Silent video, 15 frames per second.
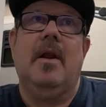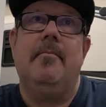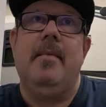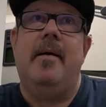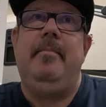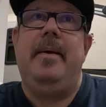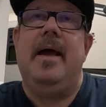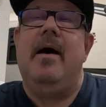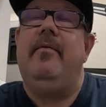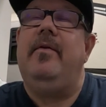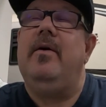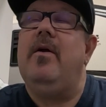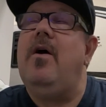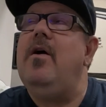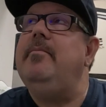might be out
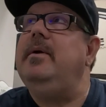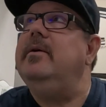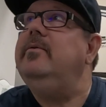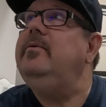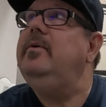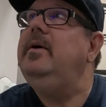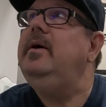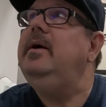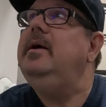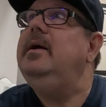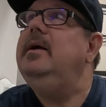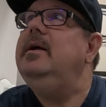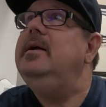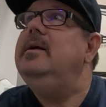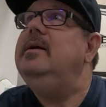there to harm you.
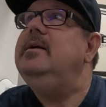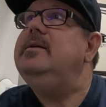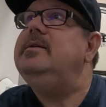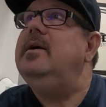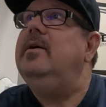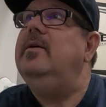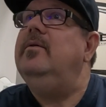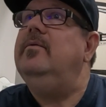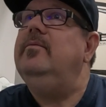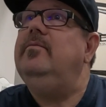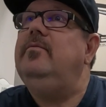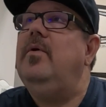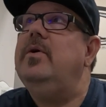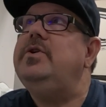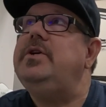So
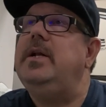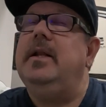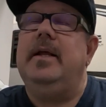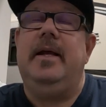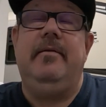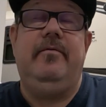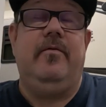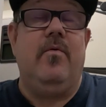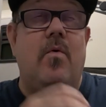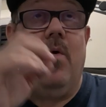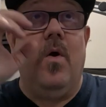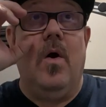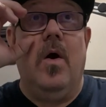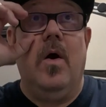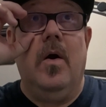fortunately
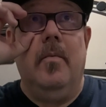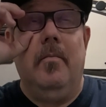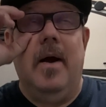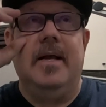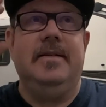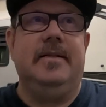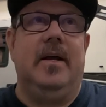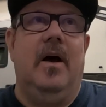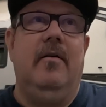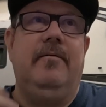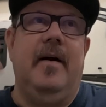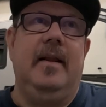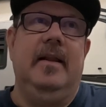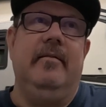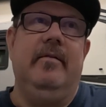for
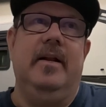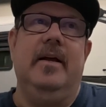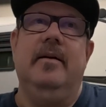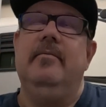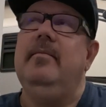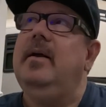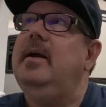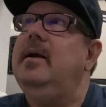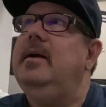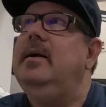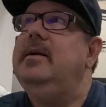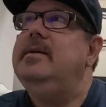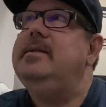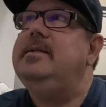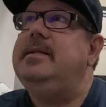myself, I live in a
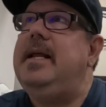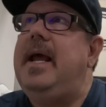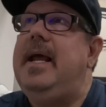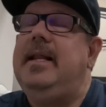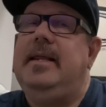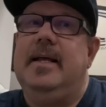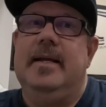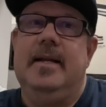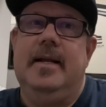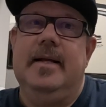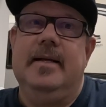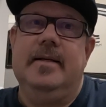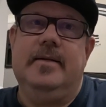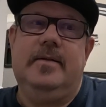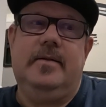state that
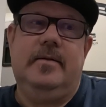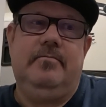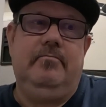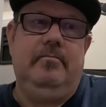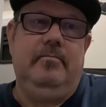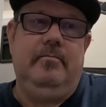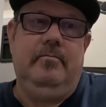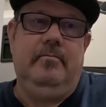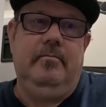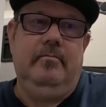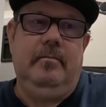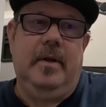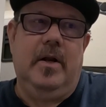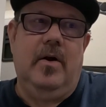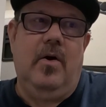is,
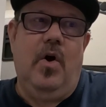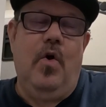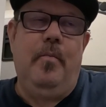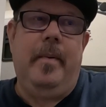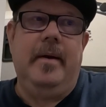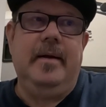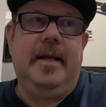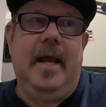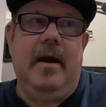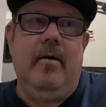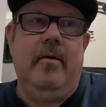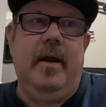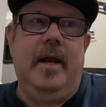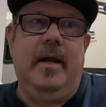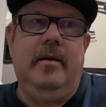you know, open
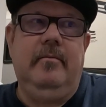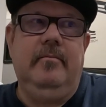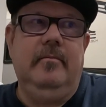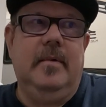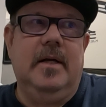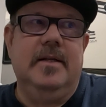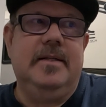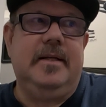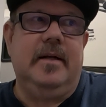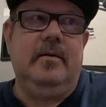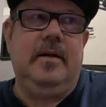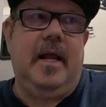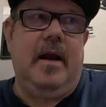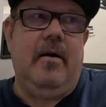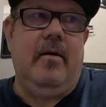carry,
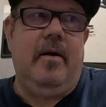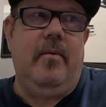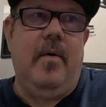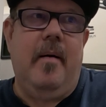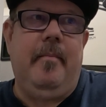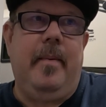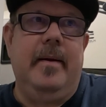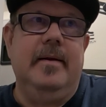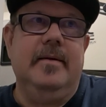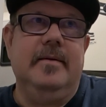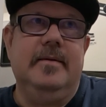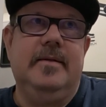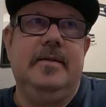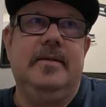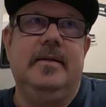concealed carry
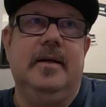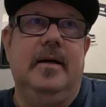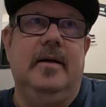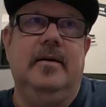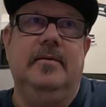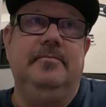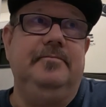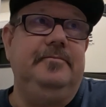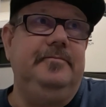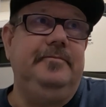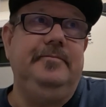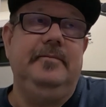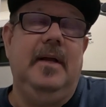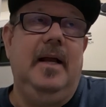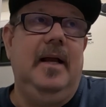weapons.
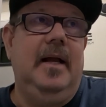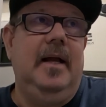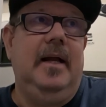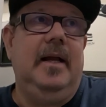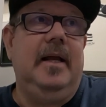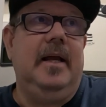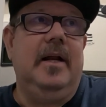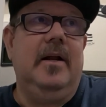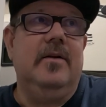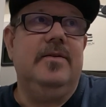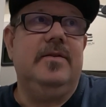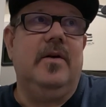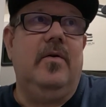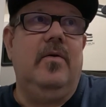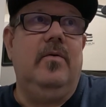You know,
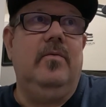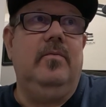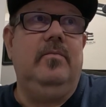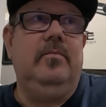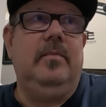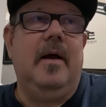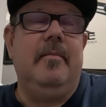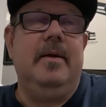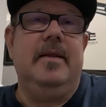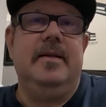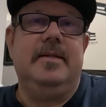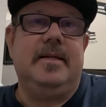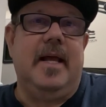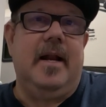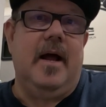so I'm in the
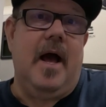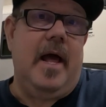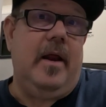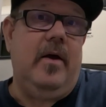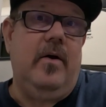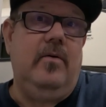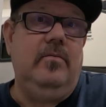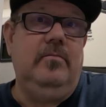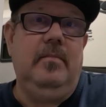state of Idaho,